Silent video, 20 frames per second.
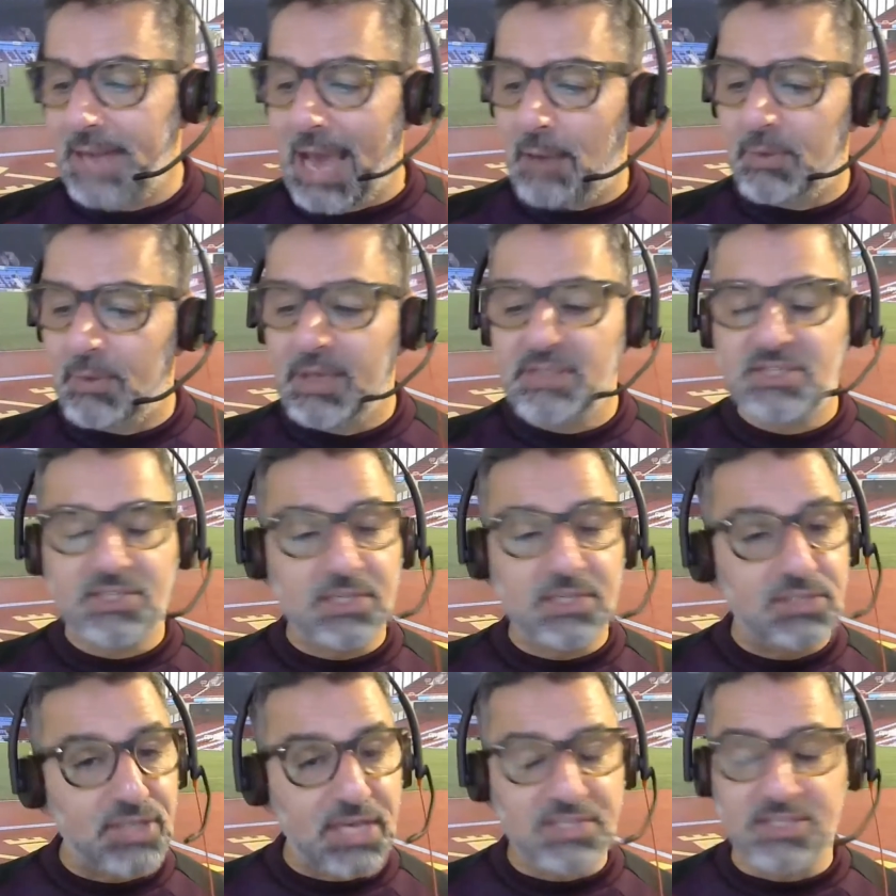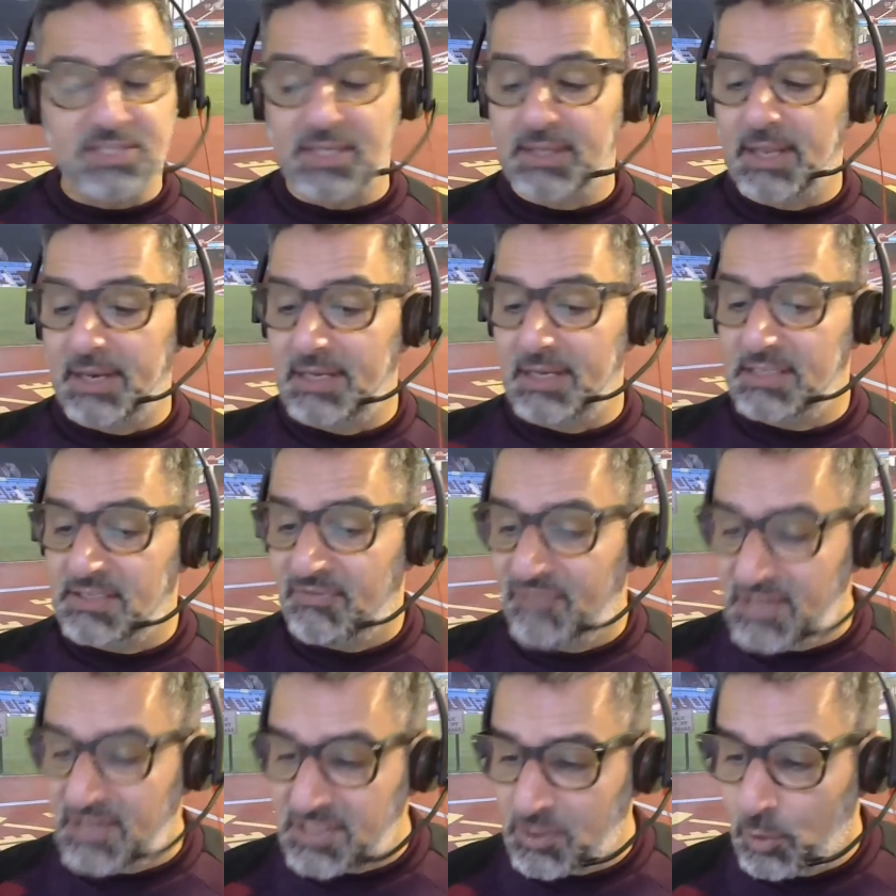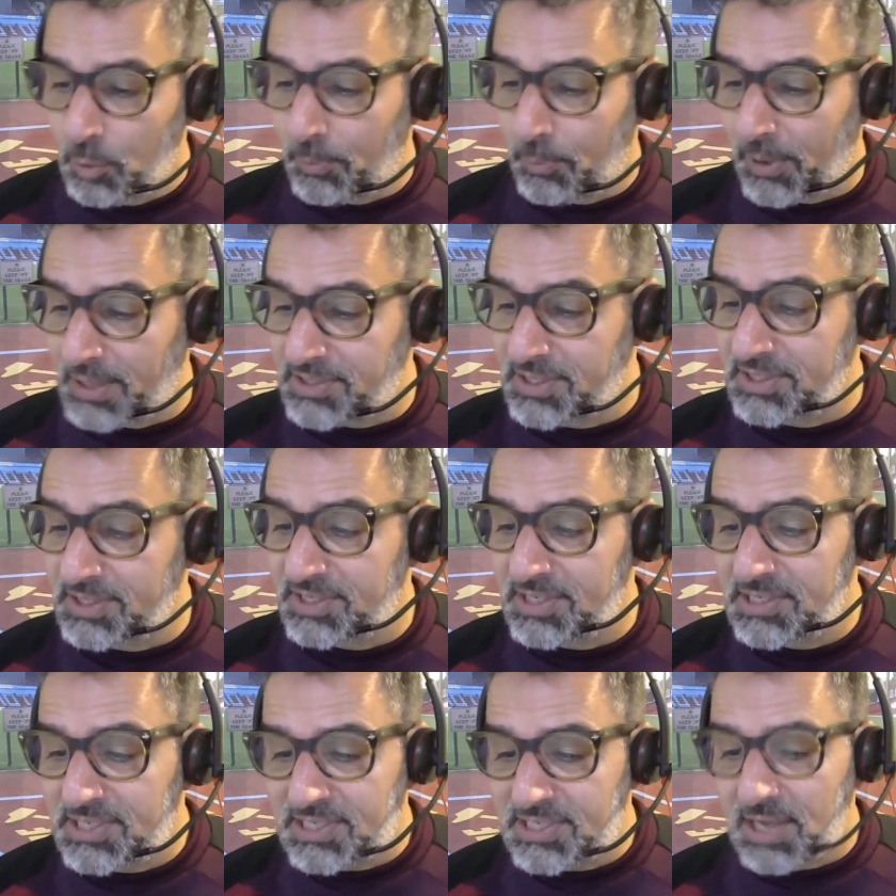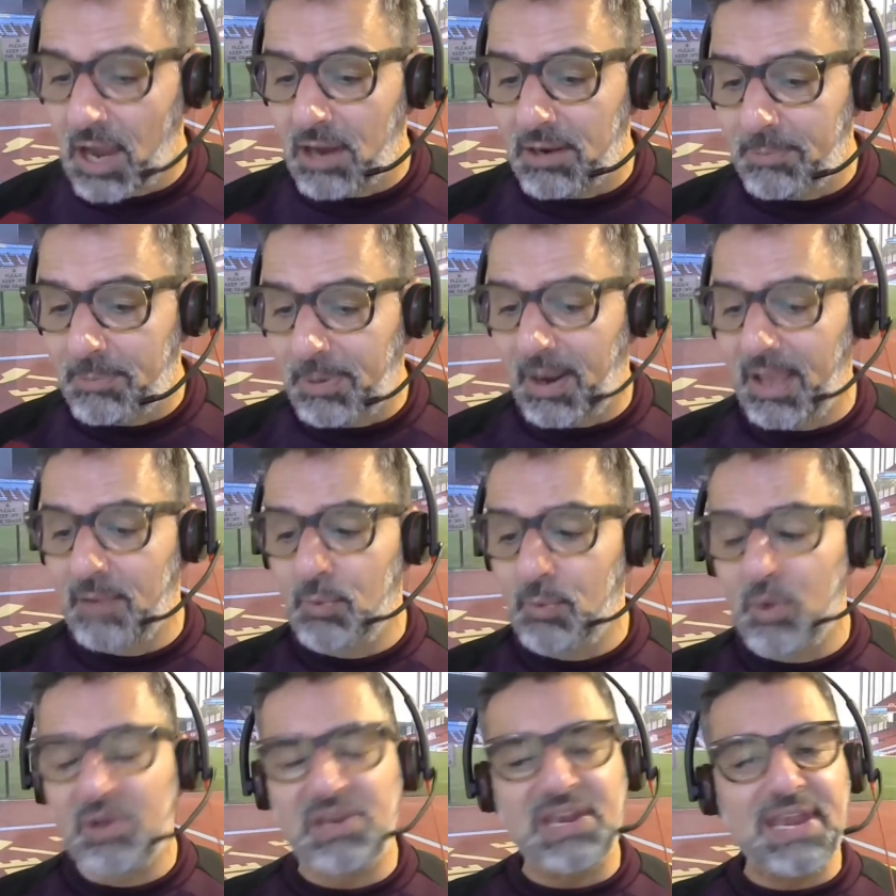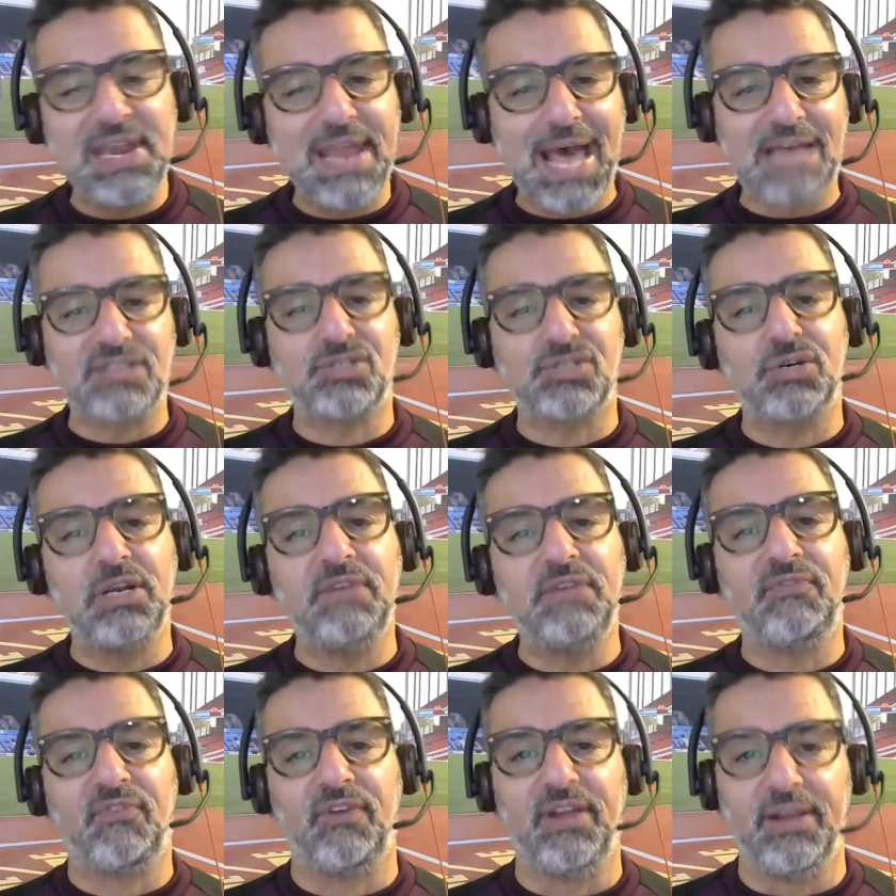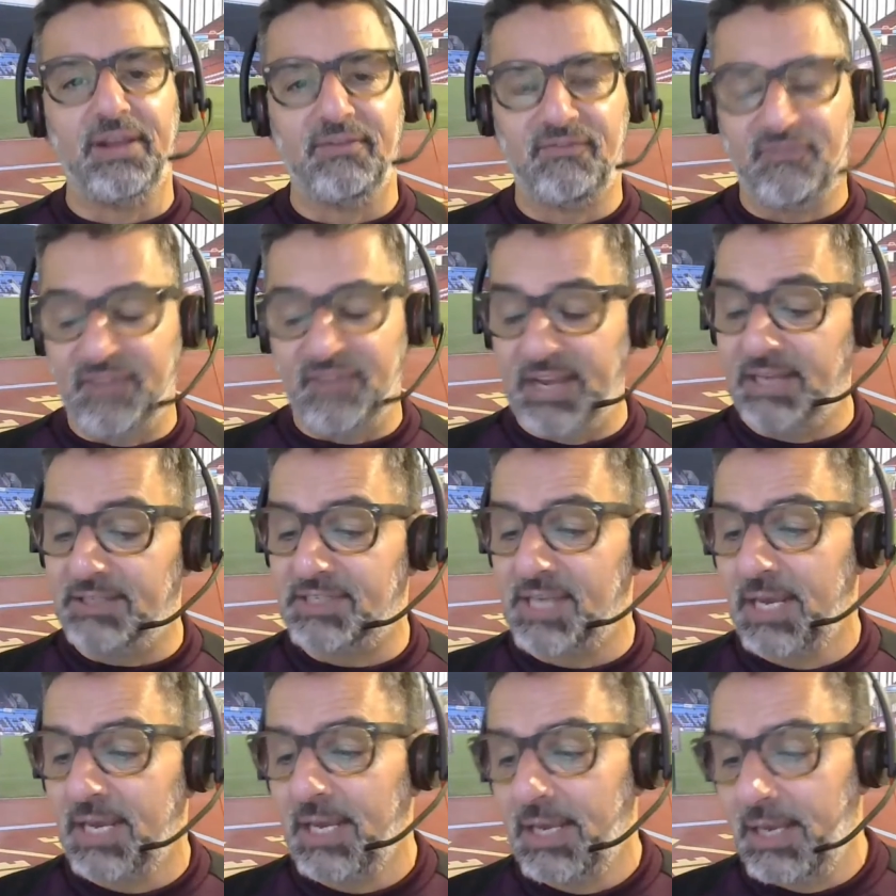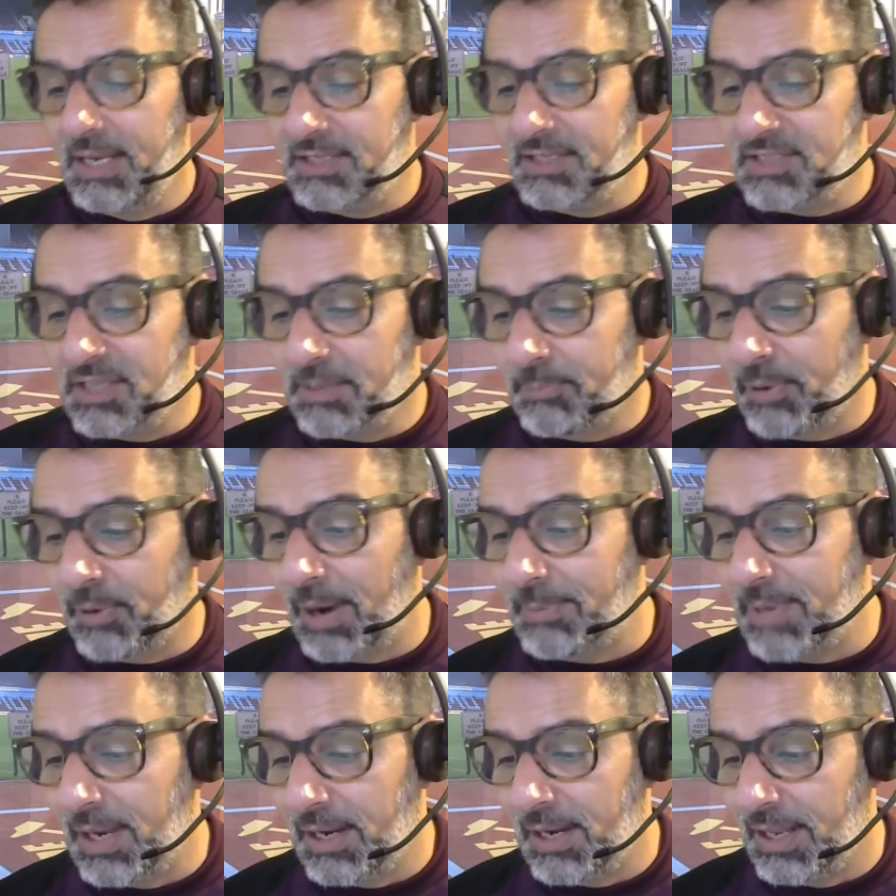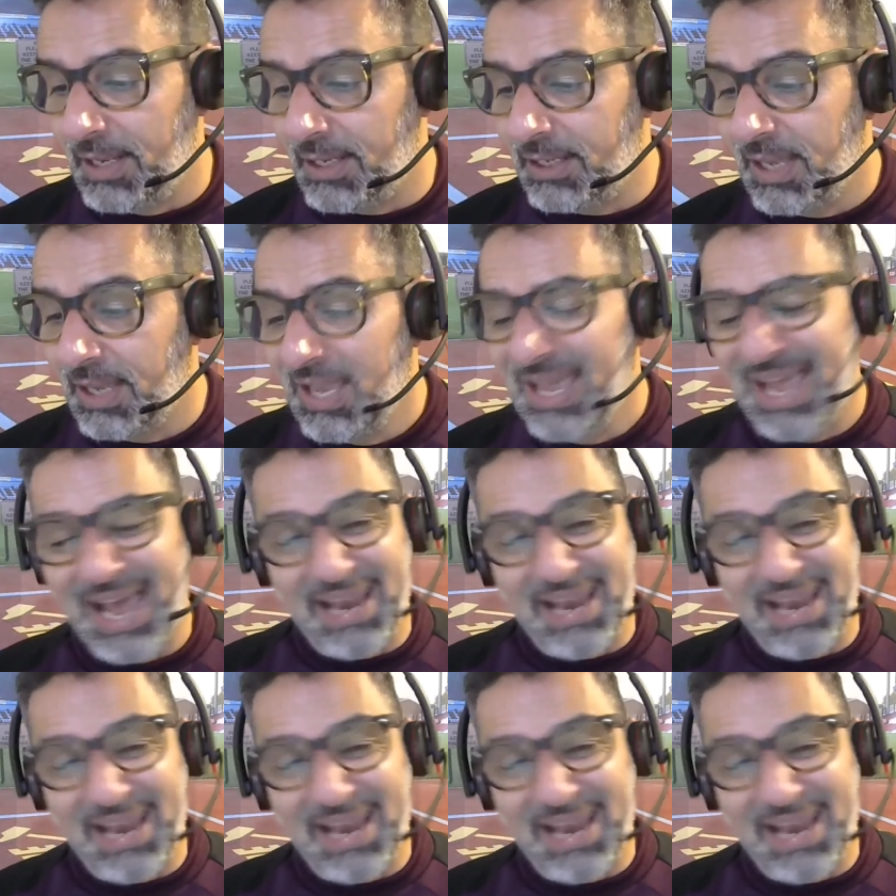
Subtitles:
Now, it's suggested that his physical presence and style of play would naturally fit into the Premier League.